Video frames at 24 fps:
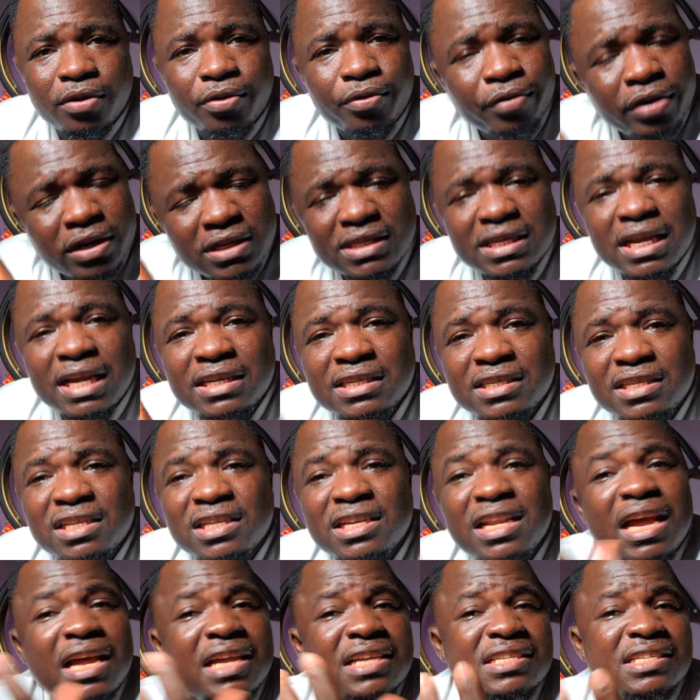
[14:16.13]

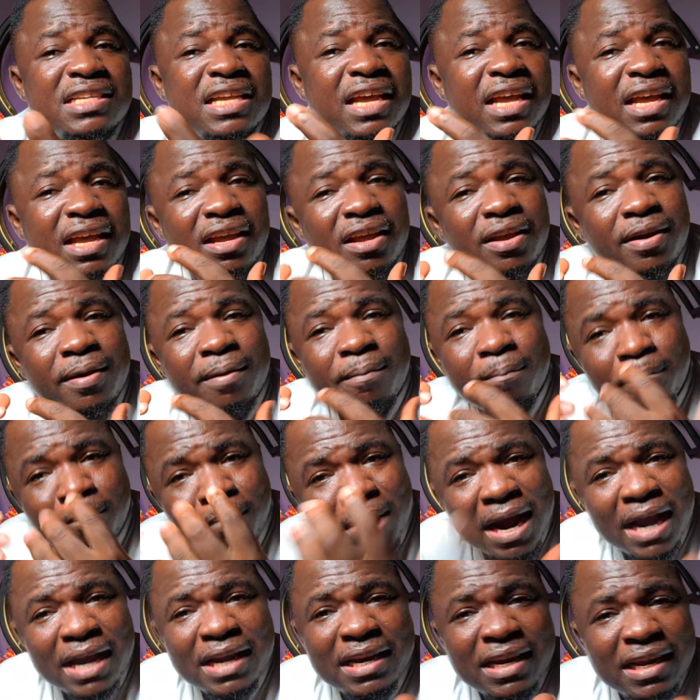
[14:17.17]
Recently, there is a
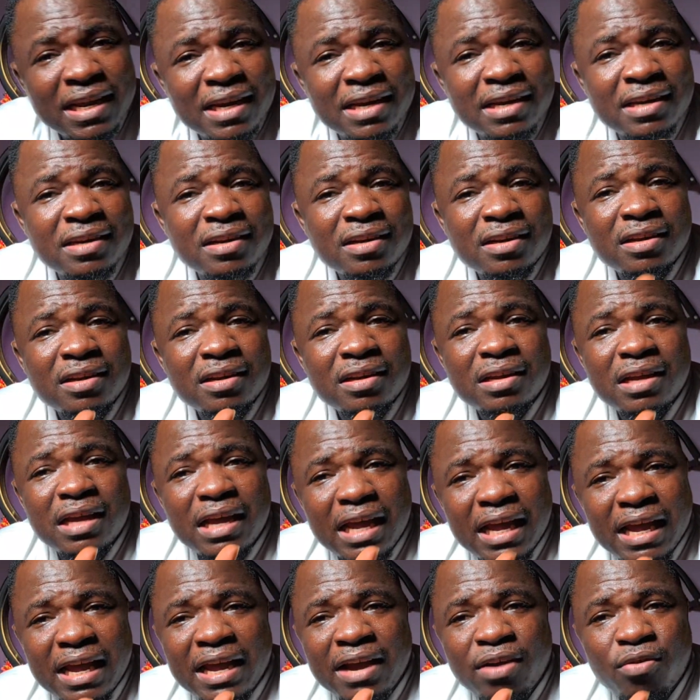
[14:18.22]
mining
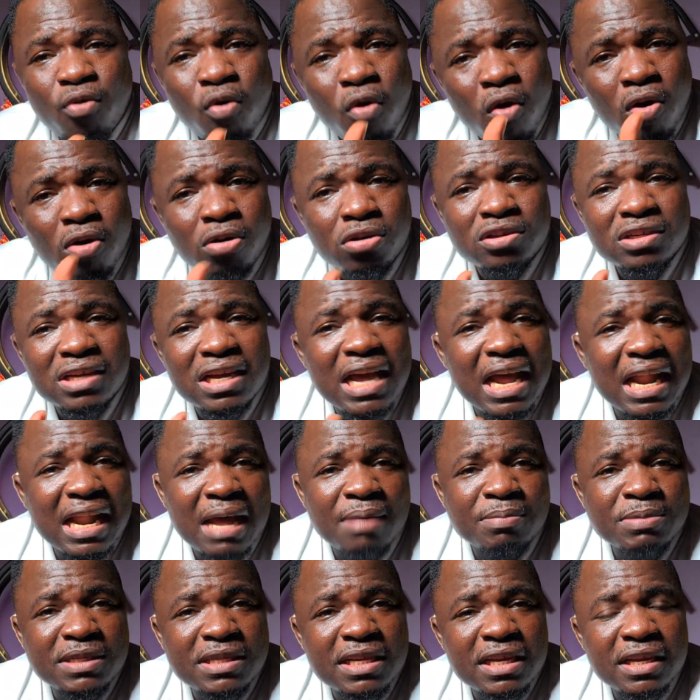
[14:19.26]
called
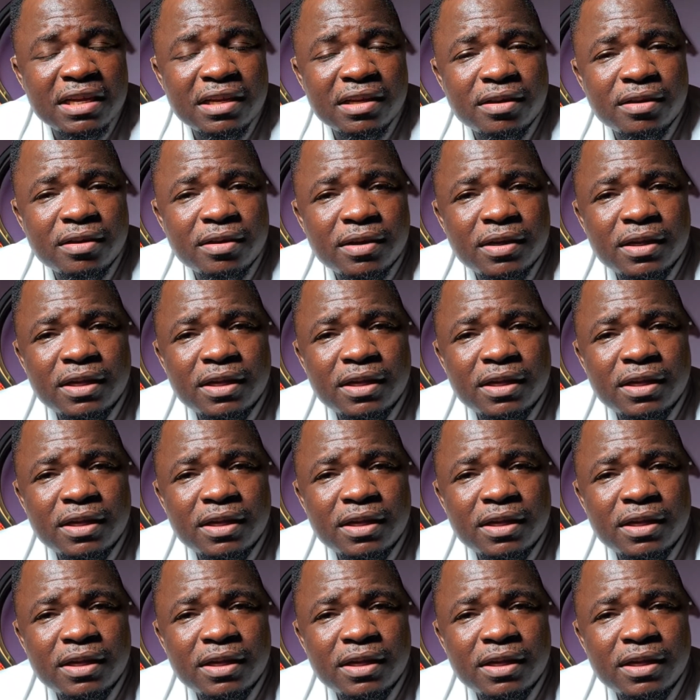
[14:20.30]
Galamsey.